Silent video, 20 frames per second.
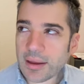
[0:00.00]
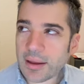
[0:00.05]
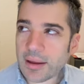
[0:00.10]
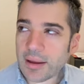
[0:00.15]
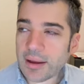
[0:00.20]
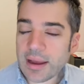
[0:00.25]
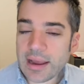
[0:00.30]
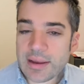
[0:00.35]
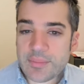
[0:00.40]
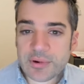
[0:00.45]

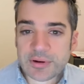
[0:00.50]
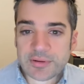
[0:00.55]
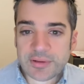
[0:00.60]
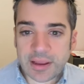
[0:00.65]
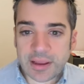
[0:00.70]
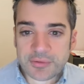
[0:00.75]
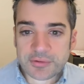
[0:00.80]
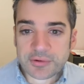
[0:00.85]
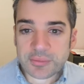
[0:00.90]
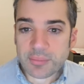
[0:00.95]
a
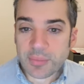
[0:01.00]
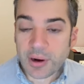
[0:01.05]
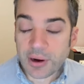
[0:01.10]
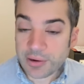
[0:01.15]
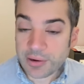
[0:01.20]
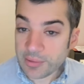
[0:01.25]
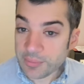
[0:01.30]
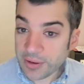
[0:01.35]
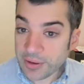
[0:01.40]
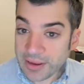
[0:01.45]
hypertext
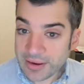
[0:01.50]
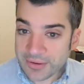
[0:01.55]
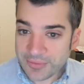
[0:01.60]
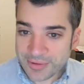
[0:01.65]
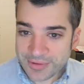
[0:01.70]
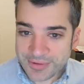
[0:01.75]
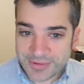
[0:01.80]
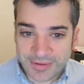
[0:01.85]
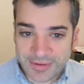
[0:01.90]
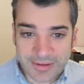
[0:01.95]
markup
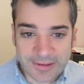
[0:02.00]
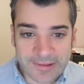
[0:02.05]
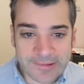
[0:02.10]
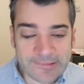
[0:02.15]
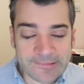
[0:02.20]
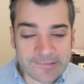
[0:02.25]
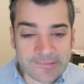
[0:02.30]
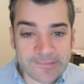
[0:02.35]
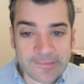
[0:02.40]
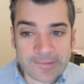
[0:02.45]
language.
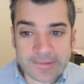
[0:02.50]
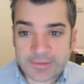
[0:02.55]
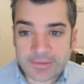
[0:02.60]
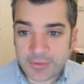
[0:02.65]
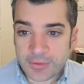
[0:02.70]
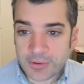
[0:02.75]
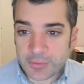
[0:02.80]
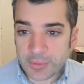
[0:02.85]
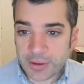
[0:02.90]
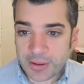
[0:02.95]

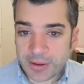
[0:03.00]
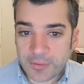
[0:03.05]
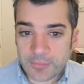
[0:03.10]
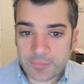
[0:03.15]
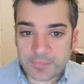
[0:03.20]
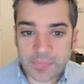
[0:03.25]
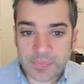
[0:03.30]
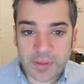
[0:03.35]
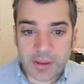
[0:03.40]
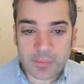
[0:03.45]
So there we
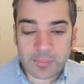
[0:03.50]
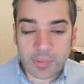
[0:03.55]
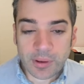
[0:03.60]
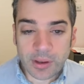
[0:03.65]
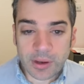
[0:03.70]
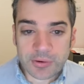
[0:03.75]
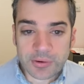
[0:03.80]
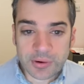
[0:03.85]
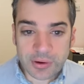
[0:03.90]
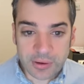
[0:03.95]
go. A
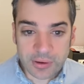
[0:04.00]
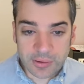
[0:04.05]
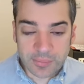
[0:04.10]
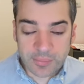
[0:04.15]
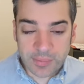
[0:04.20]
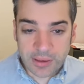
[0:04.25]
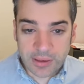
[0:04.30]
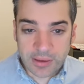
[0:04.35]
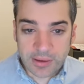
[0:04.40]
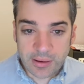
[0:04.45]
blunder
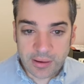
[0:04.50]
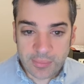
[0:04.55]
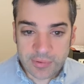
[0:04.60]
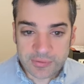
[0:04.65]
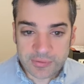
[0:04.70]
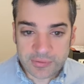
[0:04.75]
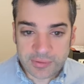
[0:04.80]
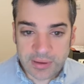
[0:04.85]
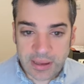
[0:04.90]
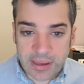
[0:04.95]
could be a
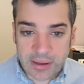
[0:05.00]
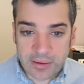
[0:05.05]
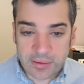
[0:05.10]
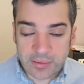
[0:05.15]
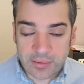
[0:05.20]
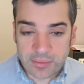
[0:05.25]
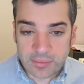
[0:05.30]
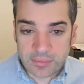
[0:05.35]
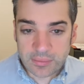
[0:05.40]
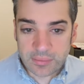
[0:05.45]

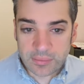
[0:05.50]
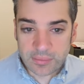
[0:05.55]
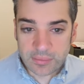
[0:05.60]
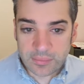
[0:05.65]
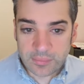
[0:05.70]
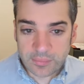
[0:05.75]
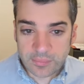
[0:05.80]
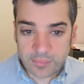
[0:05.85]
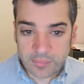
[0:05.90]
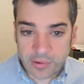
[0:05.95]
mistake,
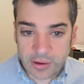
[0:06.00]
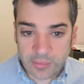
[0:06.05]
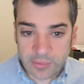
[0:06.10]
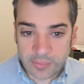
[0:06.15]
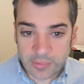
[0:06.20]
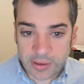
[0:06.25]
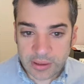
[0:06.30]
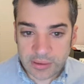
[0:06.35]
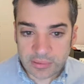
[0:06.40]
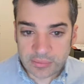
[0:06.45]

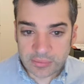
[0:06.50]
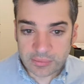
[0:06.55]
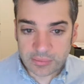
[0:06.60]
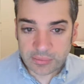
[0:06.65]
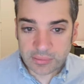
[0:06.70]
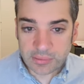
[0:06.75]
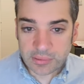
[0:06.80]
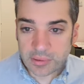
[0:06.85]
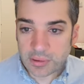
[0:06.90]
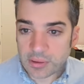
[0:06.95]
probably
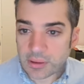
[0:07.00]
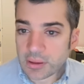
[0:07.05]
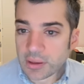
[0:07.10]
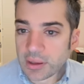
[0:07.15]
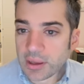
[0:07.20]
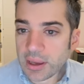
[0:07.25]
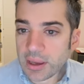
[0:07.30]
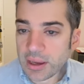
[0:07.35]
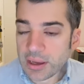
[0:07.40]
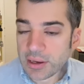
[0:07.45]

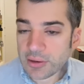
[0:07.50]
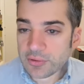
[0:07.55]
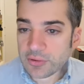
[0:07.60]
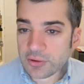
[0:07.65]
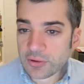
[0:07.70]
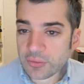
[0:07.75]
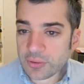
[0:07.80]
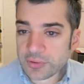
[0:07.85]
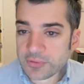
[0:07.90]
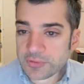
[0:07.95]

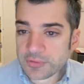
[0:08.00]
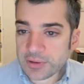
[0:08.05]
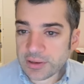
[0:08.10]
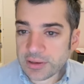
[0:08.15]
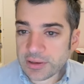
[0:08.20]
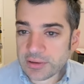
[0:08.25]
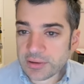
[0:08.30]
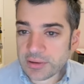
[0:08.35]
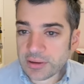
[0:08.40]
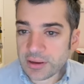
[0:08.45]
and
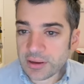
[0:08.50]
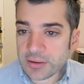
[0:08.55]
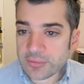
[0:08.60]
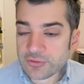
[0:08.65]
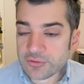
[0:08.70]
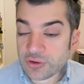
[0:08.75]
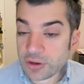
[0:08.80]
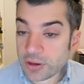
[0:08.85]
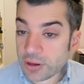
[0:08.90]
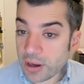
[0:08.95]
Christine
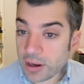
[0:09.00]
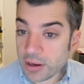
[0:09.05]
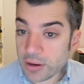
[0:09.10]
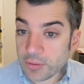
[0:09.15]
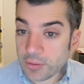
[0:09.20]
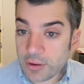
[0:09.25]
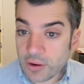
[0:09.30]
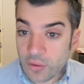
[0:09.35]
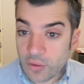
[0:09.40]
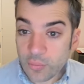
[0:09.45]
of
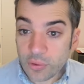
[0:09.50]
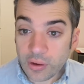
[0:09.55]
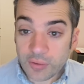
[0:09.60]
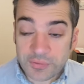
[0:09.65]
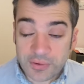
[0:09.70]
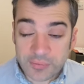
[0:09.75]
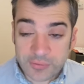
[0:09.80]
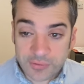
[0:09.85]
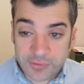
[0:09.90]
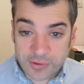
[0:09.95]
Chicago Hope. Well,
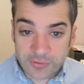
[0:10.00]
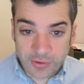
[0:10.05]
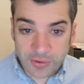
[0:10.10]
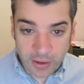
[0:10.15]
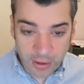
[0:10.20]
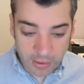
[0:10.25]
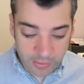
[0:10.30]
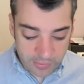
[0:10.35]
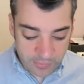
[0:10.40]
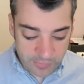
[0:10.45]
I've never seen
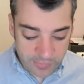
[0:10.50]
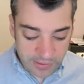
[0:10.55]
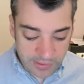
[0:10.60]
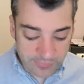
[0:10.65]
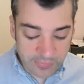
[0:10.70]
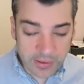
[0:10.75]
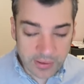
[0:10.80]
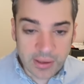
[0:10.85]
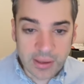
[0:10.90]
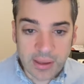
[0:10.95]
Chicago Hope, but
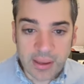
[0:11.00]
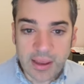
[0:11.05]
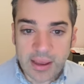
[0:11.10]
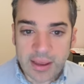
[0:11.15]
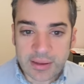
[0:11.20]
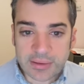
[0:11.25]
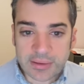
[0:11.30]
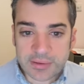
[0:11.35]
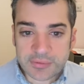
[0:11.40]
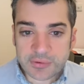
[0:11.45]
I've
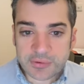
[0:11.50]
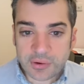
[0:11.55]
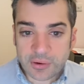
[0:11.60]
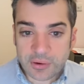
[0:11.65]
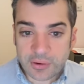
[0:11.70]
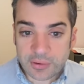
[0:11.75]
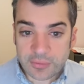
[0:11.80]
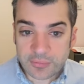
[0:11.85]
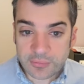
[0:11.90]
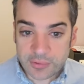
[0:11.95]
at least
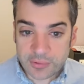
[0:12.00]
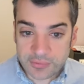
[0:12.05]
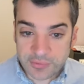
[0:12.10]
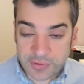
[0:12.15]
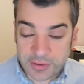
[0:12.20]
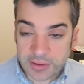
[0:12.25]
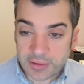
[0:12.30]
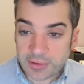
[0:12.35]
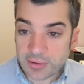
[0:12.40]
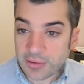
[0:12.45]
heard of
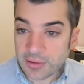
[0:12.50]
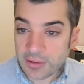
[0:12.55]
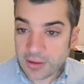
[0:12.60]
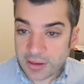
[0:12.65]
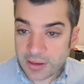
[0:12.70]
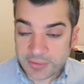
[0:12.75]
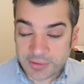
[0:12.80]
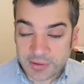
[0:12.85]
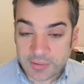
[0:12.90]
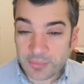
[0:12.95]
Christine
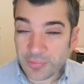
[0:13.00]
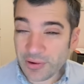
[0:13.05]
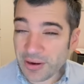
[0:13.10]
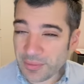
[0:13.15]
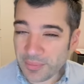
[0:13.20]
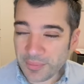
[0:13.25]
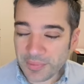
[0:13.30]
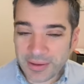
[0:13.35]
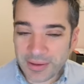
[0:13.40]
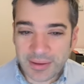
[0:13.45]
Lahti,
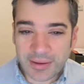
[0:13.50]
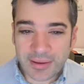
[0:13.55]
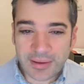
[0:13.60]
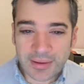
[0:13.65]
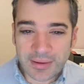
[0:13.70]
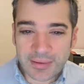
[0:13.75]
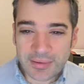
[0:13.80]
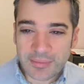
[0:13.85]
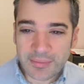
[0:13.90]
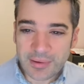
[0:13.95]
probably,
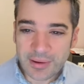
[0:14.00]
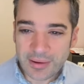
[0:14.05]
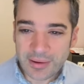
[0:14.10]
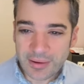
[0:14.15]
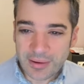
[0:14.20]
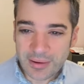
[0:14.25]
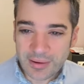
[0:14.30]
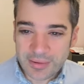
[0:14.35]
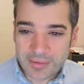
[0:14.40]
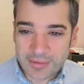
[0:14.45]

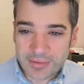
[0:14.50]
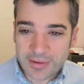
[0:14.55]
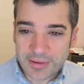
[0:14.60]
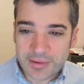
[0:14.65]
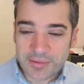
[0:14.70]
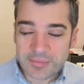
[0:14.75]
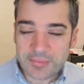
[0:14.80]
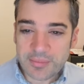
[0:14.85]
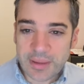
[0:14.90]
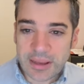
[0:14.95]

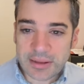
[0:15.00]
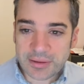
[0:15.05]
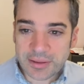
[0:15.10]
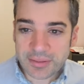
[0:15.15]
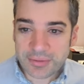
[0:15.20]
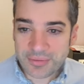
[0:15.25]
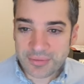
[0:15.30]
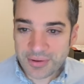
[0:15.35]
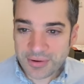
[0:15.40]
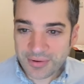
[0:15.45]
honestly, mainly
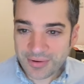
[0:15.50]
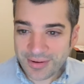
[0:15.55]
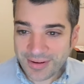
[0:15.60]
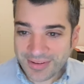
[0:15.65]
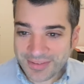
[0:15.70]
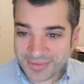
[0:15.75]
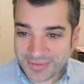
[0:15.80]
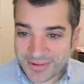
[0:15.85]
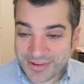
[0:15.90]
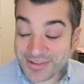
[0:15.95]
through the
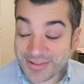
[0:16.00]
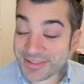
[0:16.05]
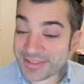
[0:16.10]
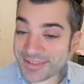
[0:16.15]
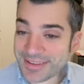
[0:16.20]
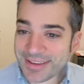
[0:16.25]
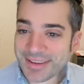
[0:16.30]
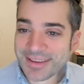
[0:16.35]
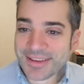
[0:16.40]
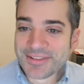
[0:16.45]
crossword. She,
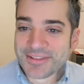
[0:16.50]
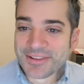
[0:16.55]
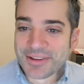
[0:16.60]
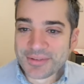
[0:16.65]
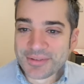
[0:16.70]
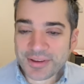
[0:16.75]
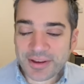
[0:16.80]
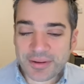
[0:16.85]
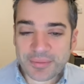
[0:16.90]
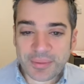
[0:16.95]
she
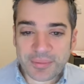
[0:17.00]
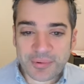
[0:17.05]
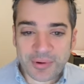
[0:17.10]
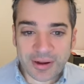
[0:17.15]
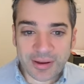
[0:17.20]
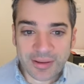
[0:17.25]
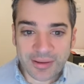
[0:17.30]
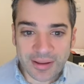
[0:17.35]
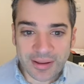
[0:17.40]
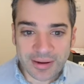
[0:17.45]
used to come up
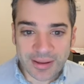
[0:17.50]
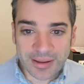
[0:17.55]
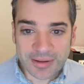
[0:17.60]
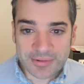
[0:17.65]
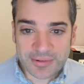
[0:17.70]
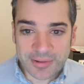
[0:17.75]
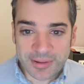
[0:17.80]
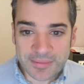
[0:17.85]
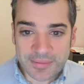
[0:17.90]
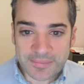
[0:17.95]
quite a lot,
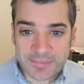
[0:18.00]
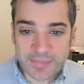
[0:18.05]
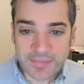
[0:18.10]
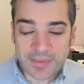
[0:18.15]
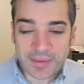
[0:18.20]
actually.